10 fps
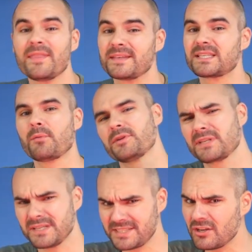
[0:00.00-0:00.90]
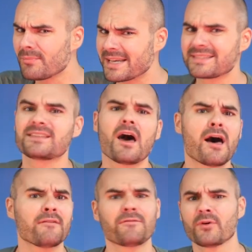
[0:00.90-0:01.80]
that someone was gonna steal my
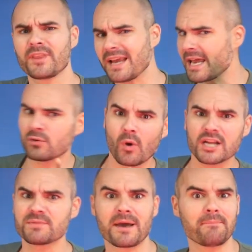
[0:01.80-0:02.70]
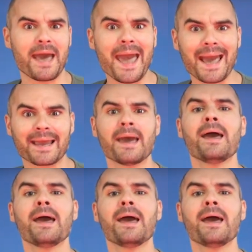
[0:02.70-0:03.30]
stuff or that I had to watch my back.